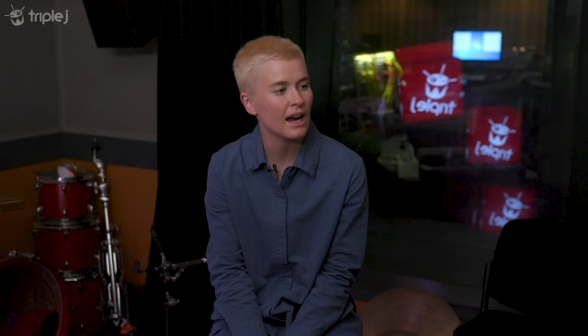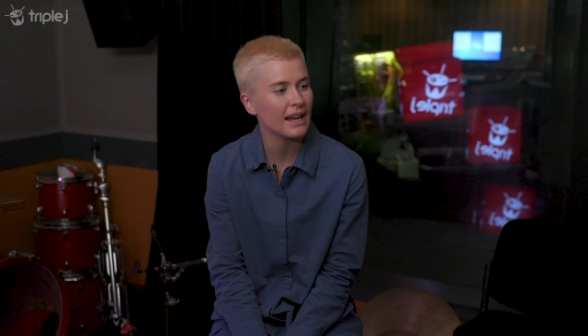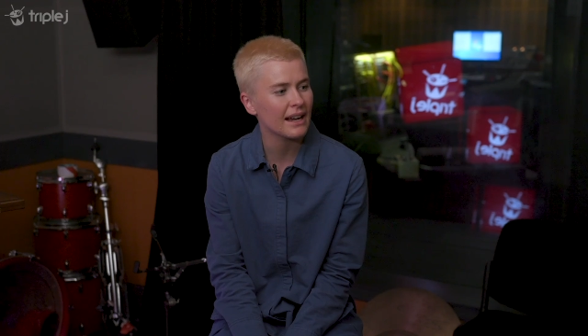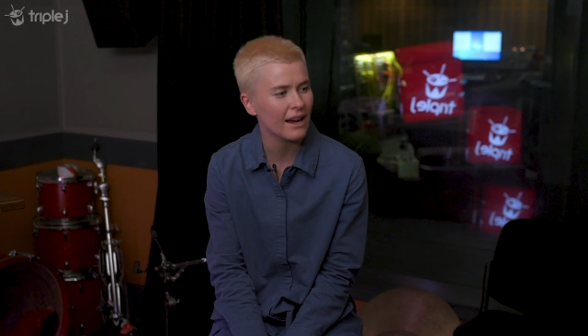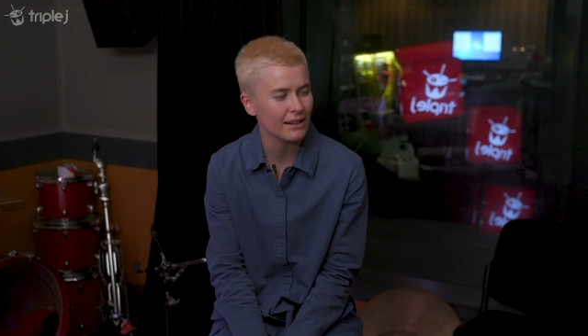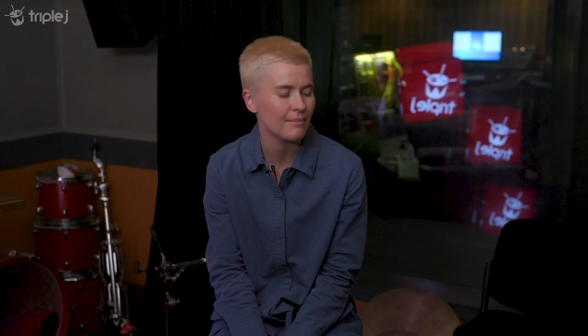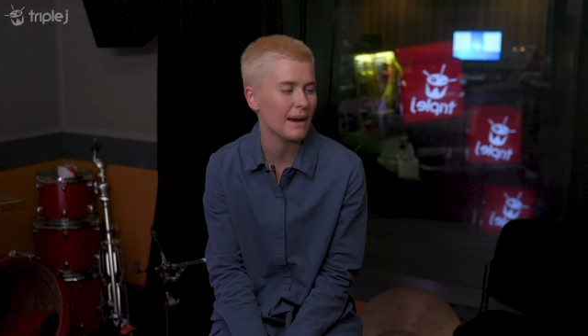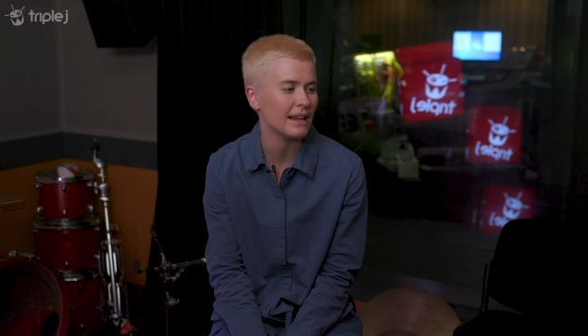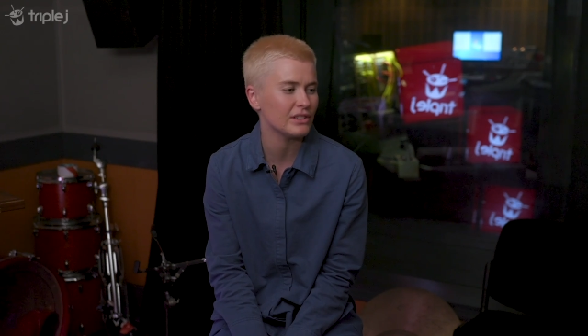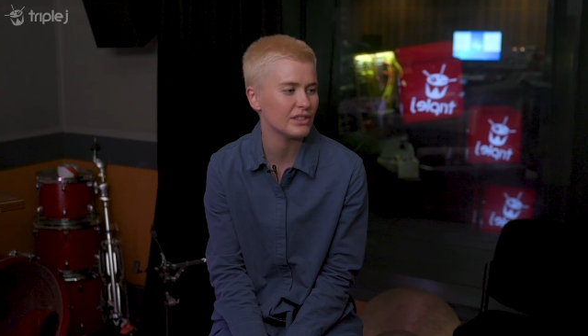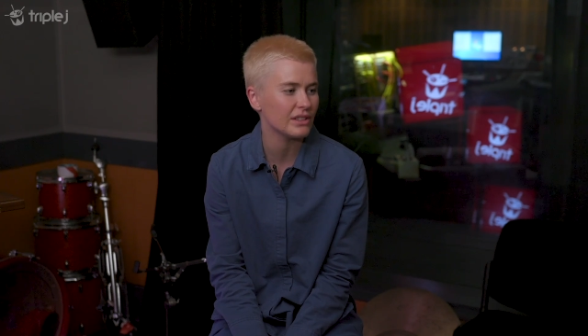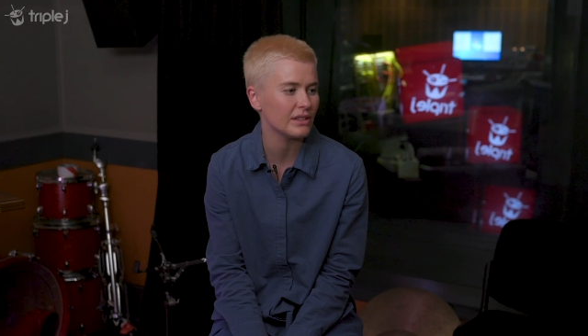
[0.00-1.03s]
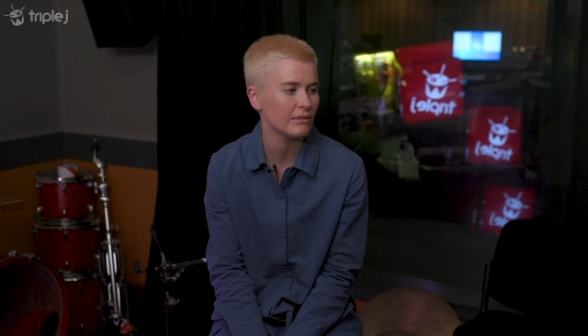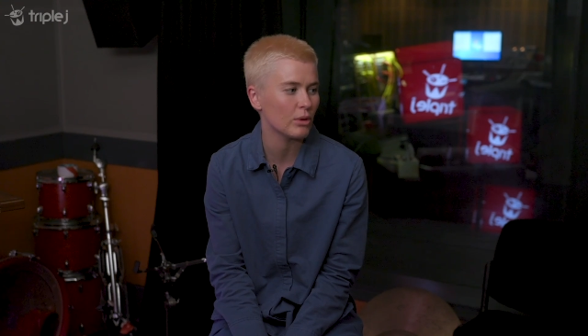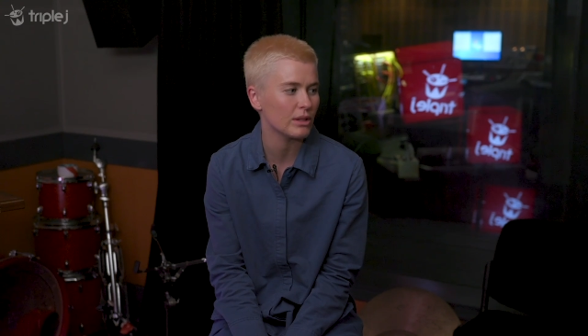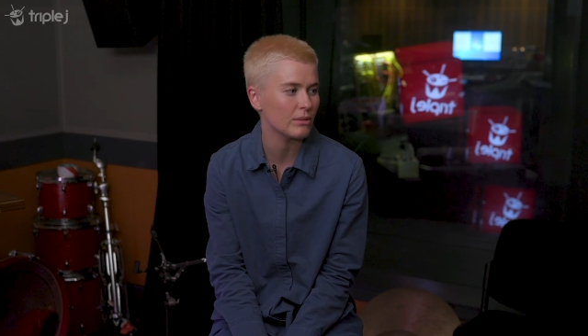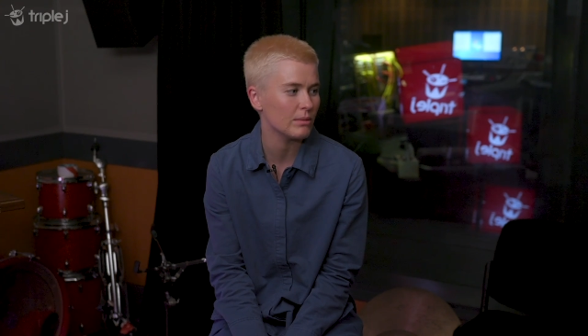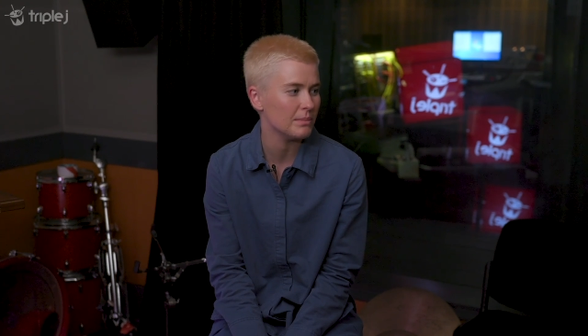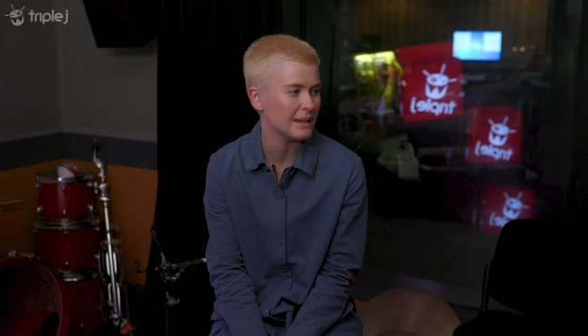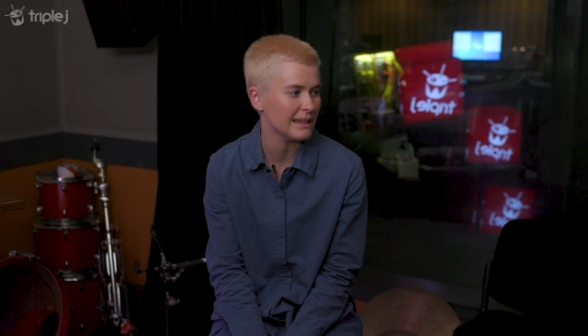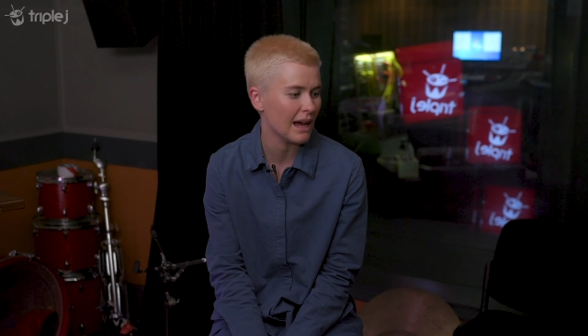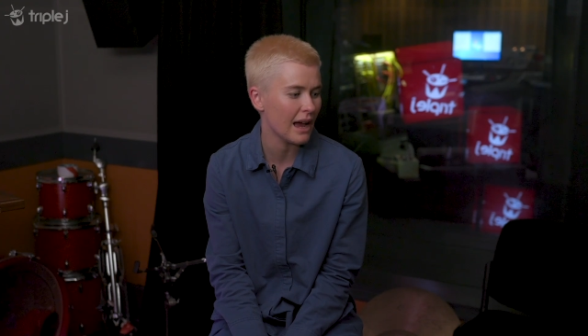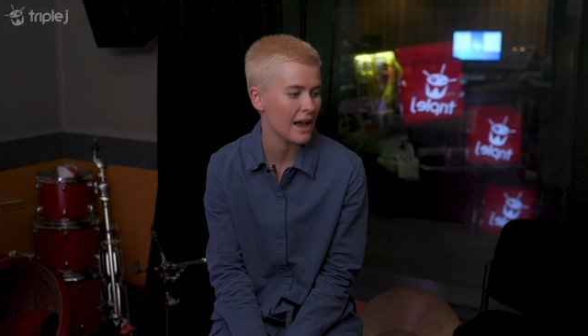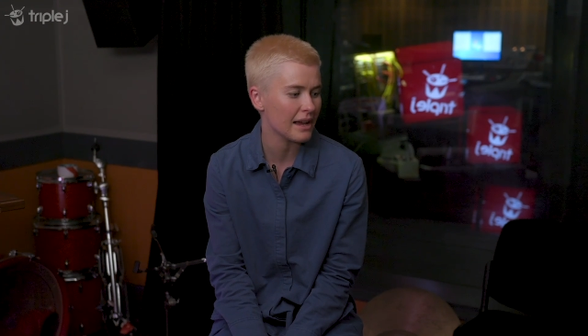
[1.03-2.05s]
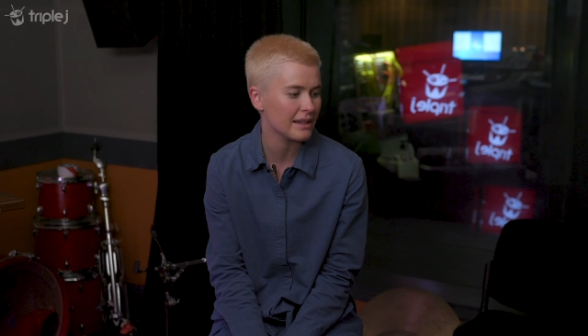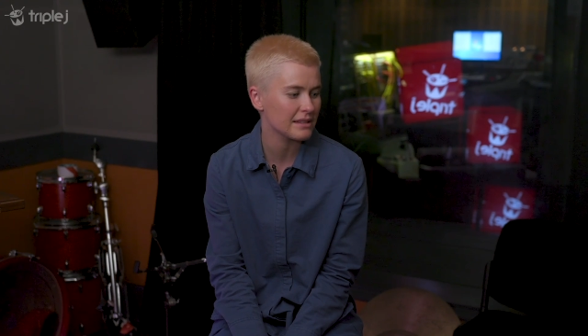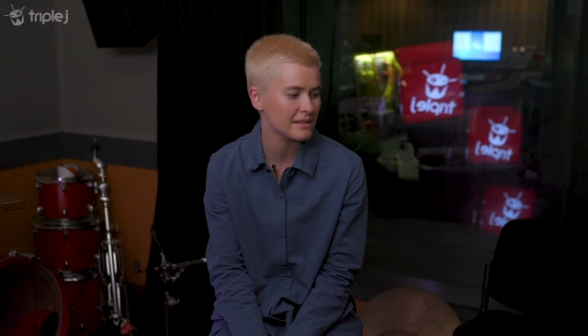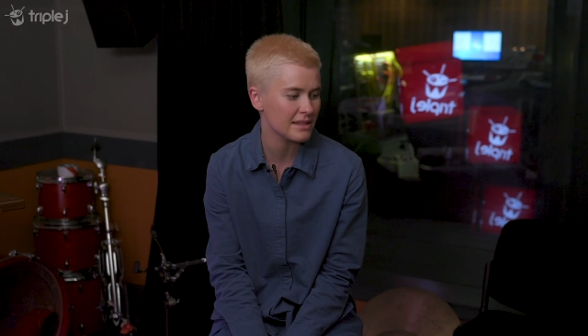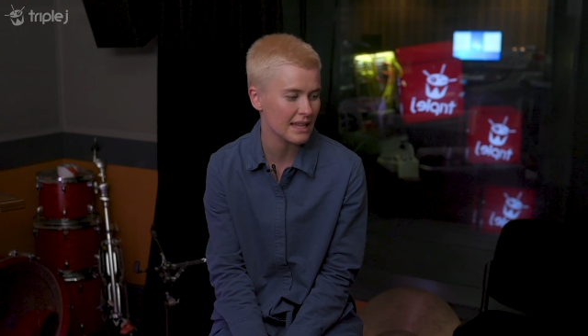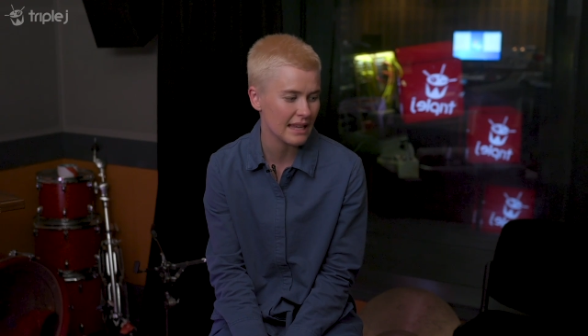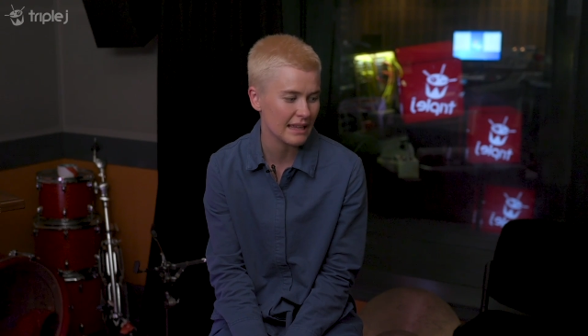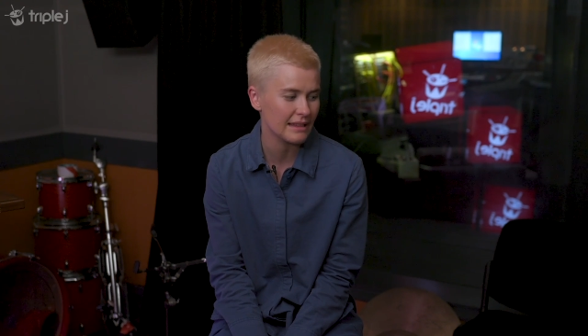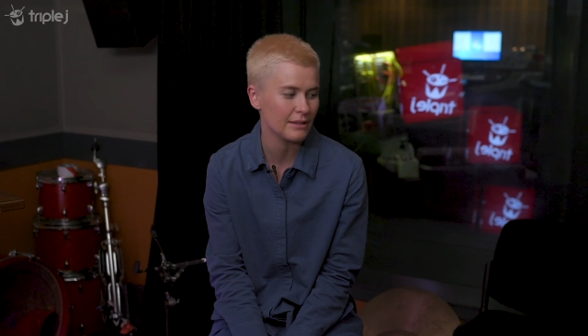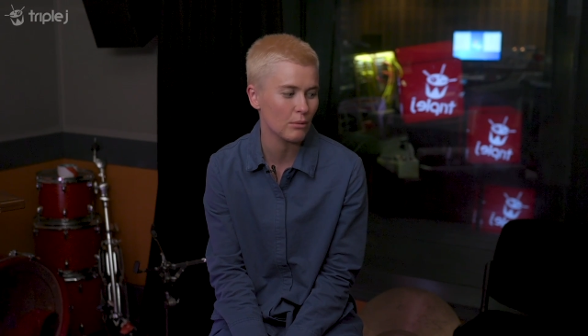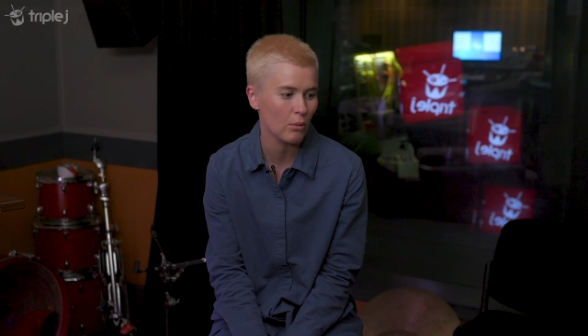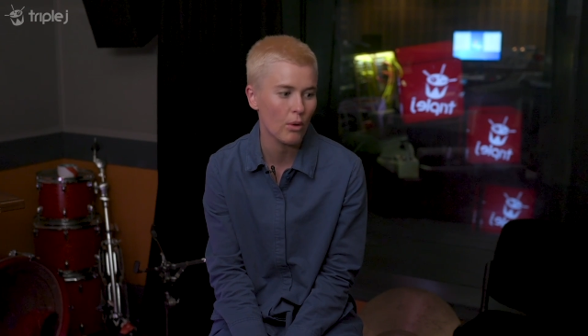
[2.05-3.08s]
I can't imagine what it would be like seeing the